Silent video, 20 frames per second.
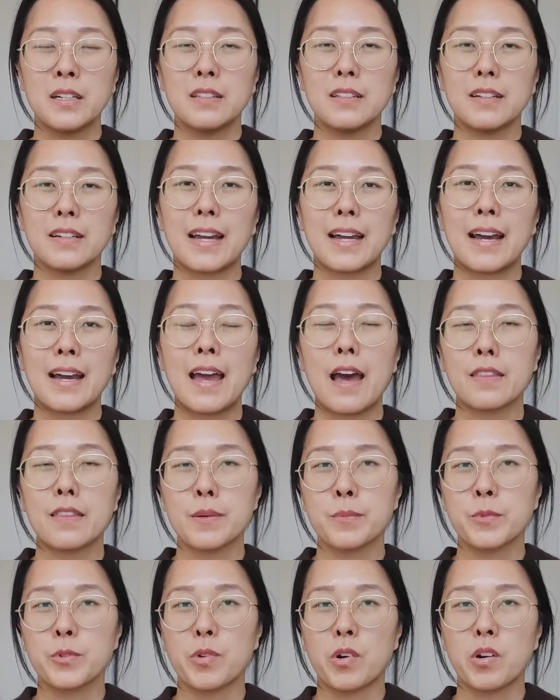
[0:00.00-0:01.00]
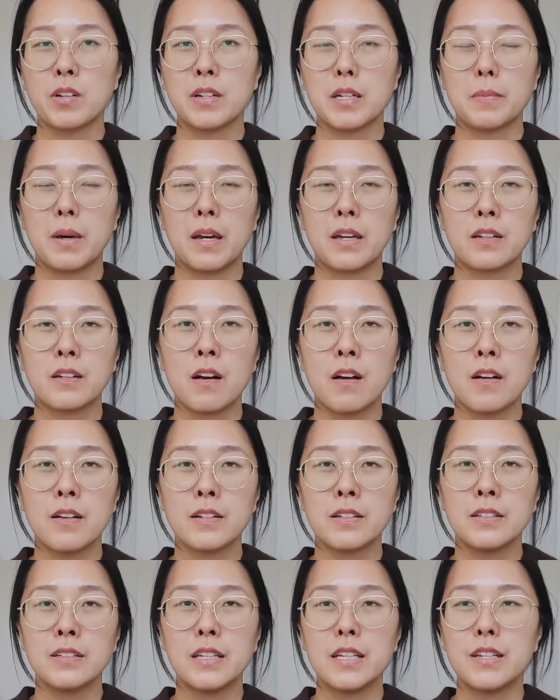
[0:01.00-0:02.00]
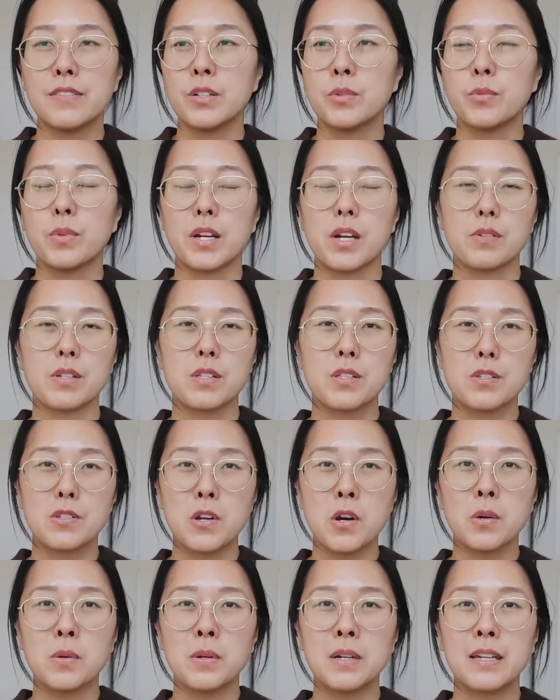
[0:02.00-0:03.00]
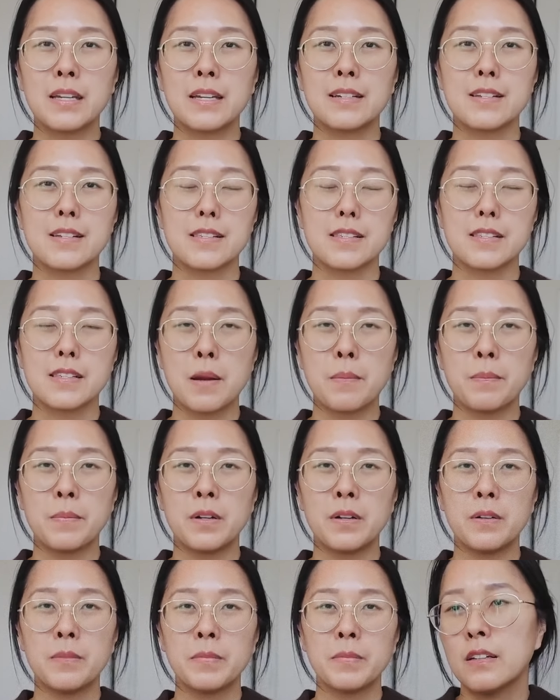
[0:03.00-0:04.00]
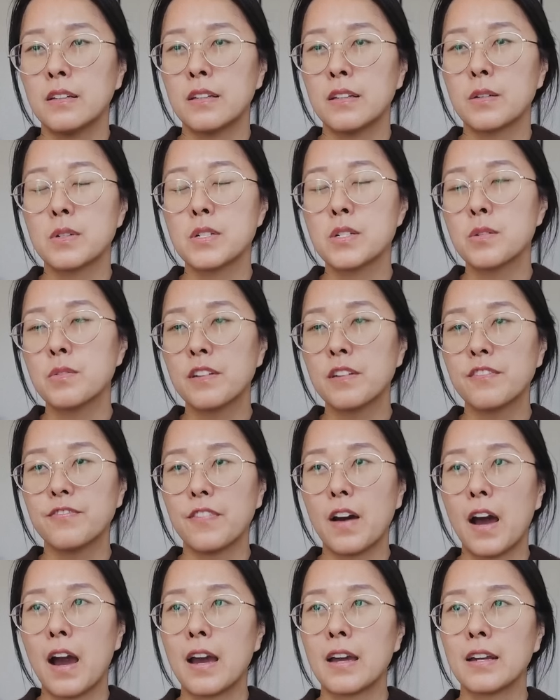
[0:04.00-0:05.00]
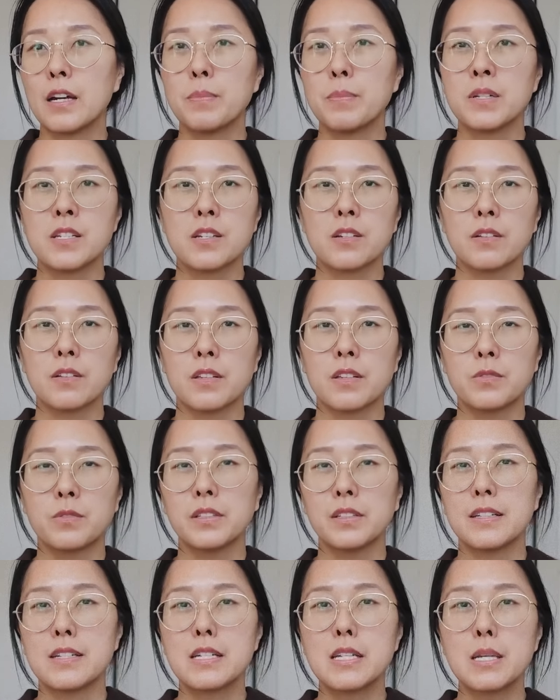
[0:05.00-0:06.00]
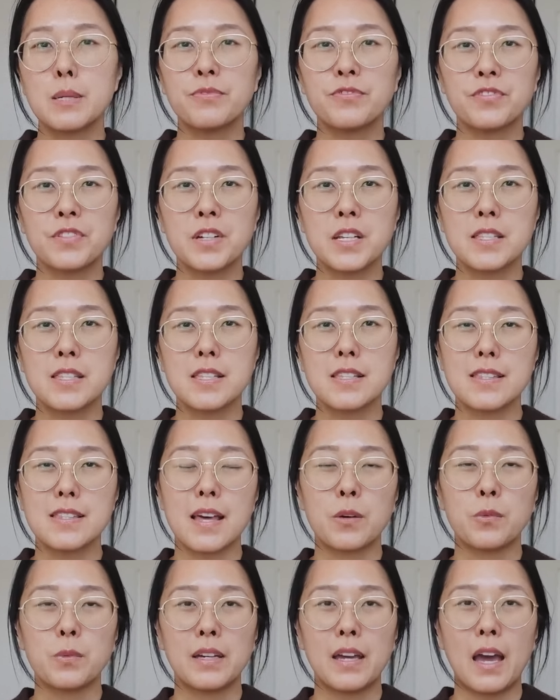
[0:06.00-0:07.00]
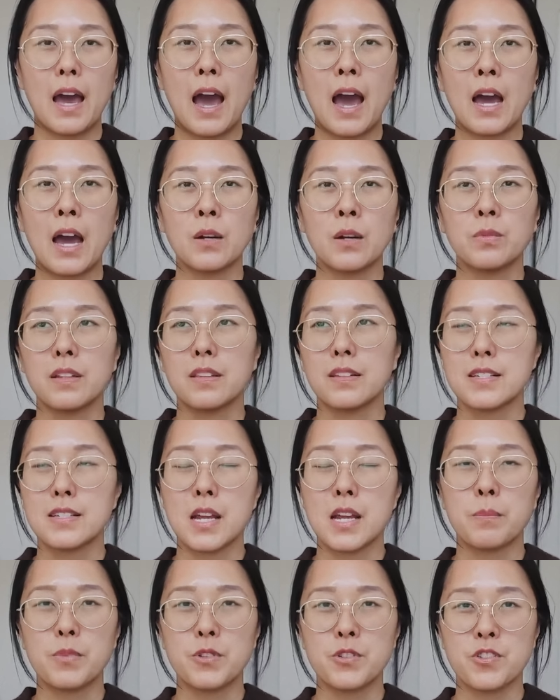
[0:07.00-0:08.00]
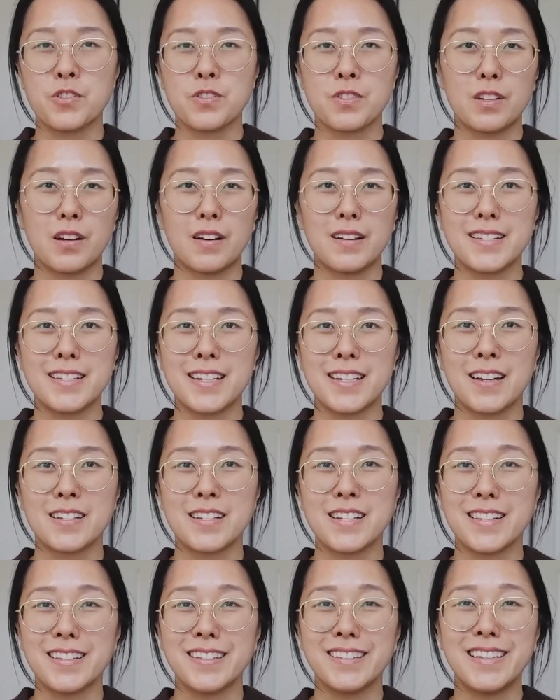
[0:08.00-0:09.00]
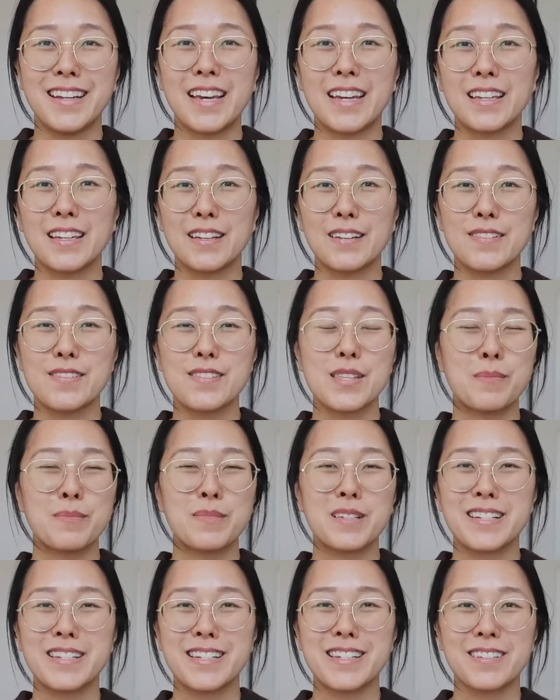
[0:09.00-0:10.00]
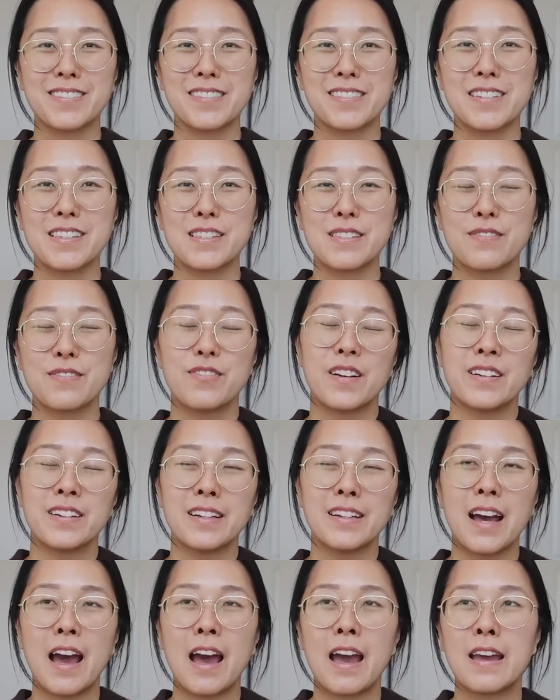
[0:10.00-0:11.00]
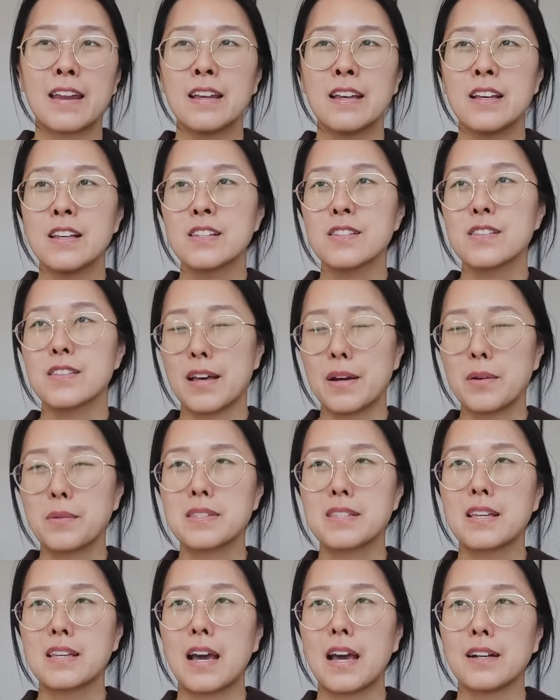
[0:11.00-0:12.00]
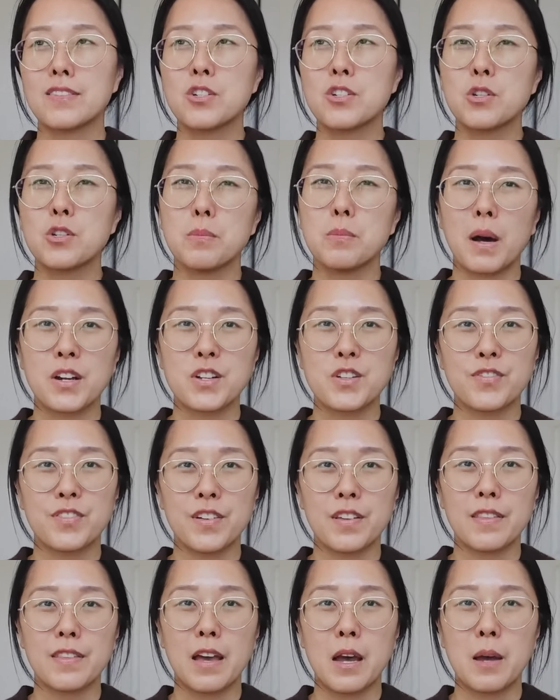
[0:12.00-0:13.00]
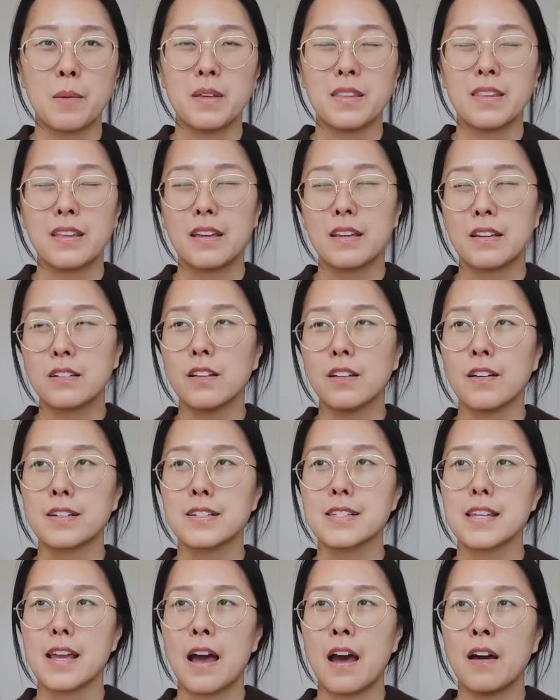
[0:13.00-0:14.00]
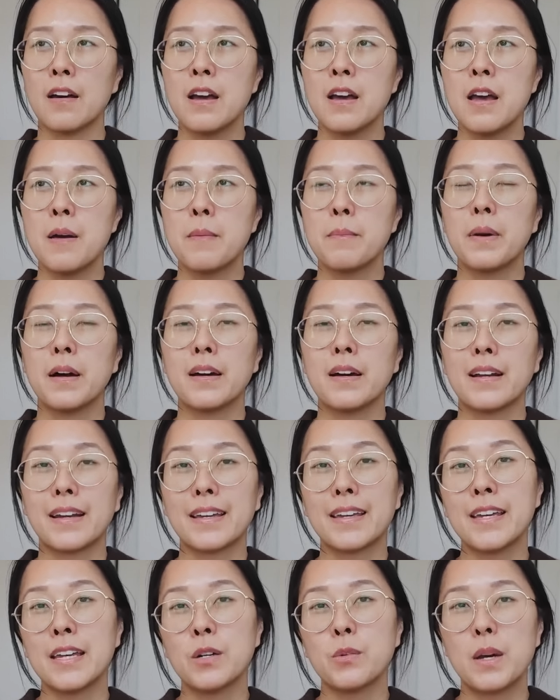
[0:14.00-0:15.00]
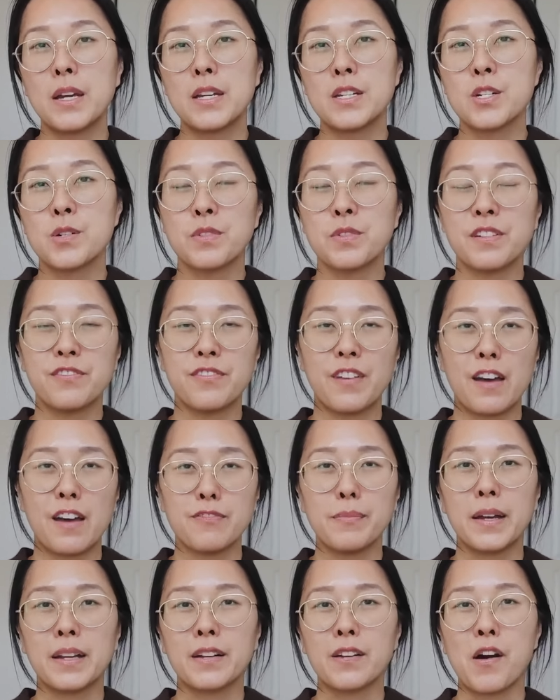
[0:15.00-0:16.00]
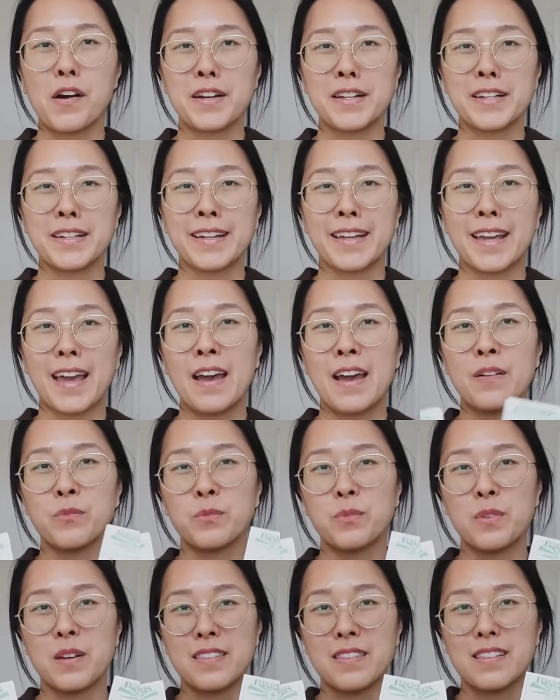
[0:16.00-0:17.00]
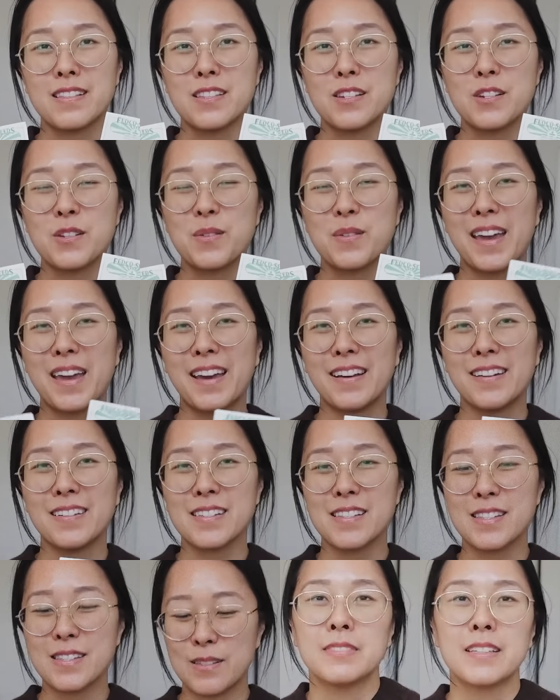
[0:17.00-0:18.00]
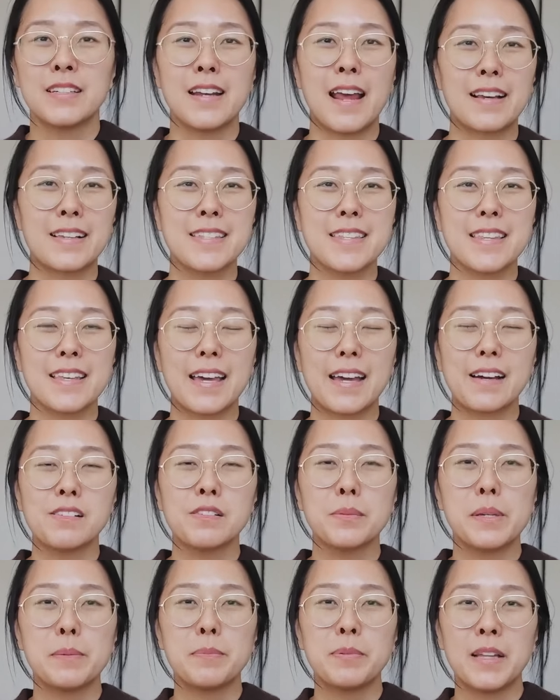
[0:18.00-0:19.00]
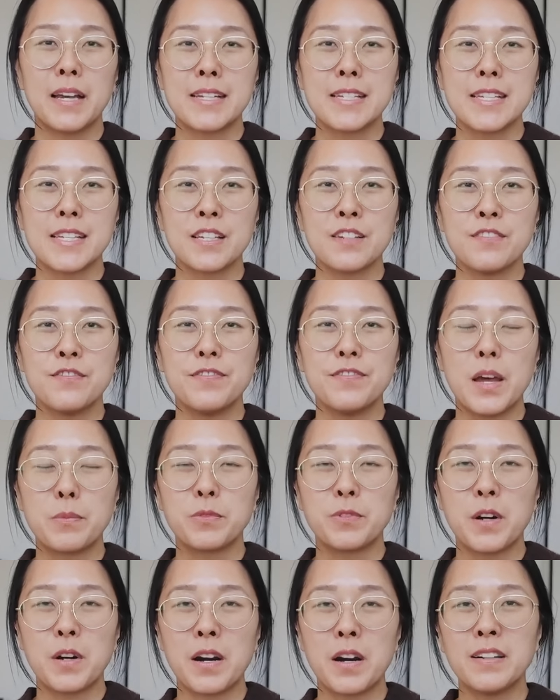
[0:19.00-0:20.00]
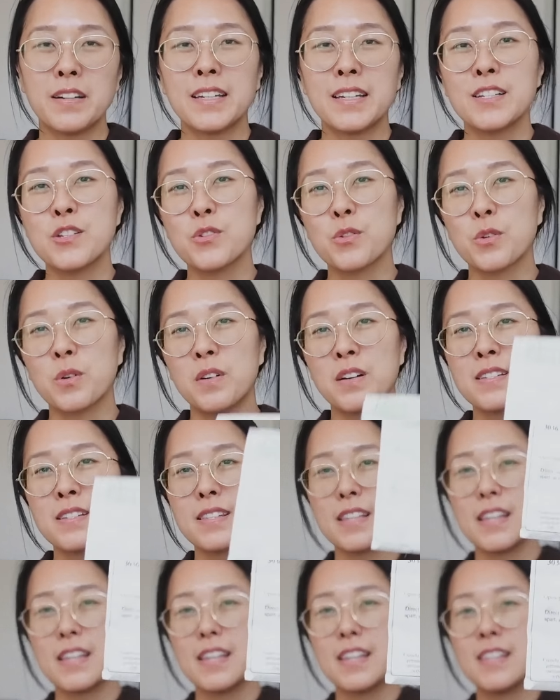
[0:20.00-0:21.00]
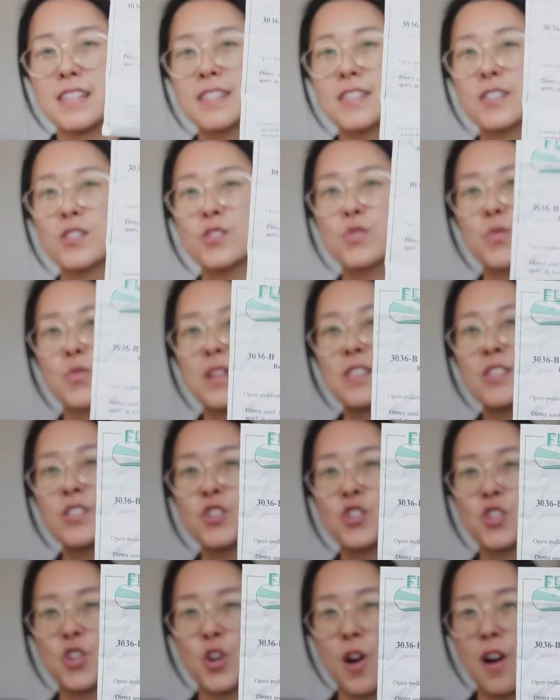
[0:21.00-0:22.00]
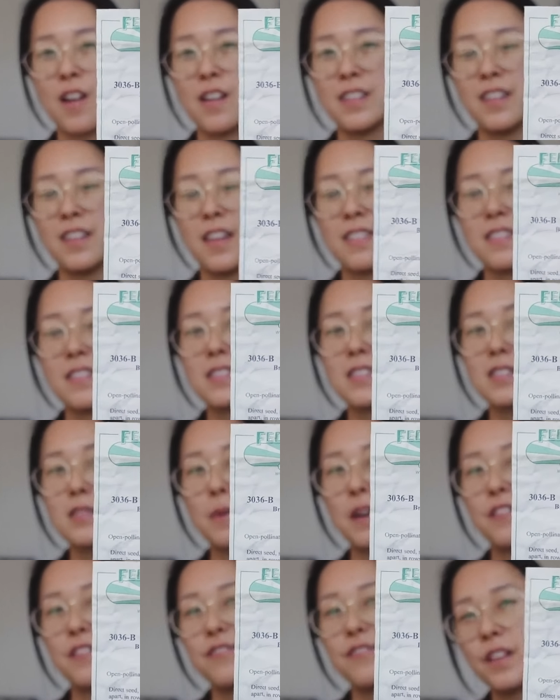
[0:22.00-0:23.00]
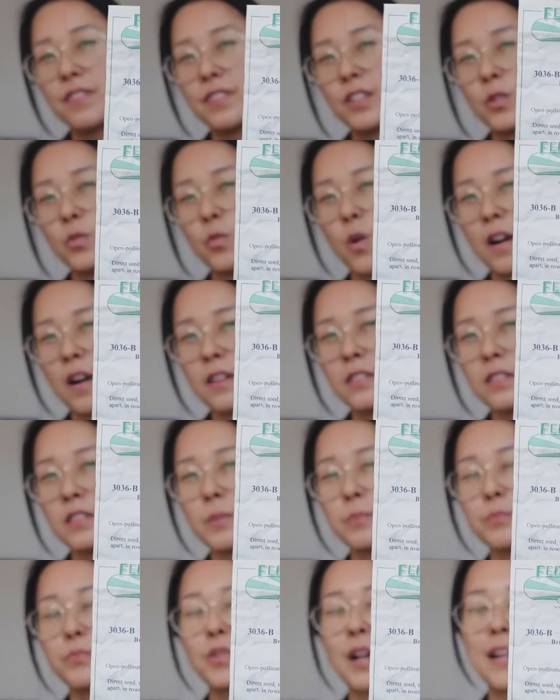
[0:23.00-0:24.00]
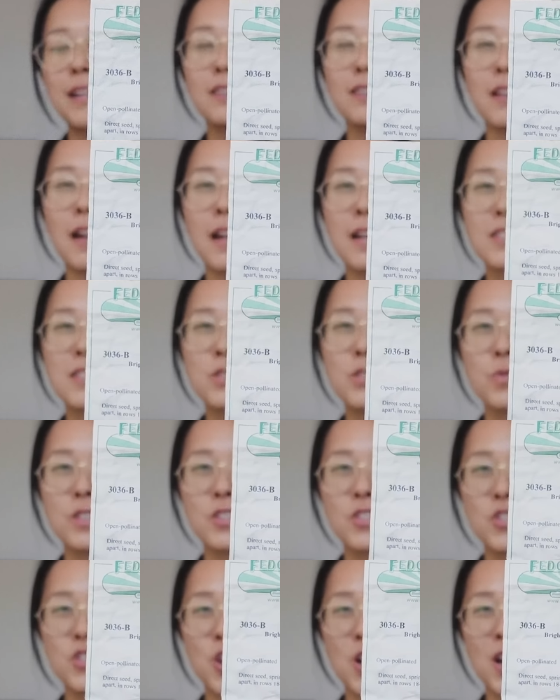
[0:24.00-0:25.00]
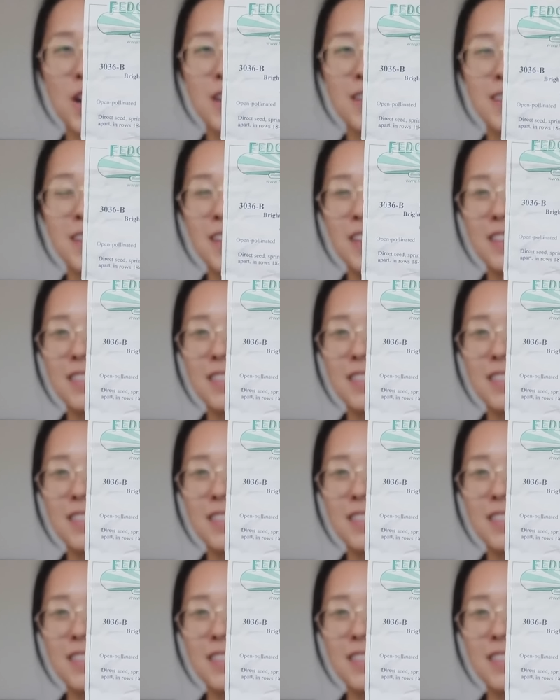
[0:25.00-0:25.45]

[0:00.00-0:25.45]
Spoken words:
Like I had them growing in my garden even when it was snowing in December. They were doing fine up until the really deep freezes that we had when the temperatures got down to the negative something degrees Fahrenheit. So that was kind of too much for them and they clunked out. But I can't wait to revive my garden again with these 2 kales. The next thing I will be planting in February indoors is Swiss chard. And this is my favorite one, the bright light Swiss chard.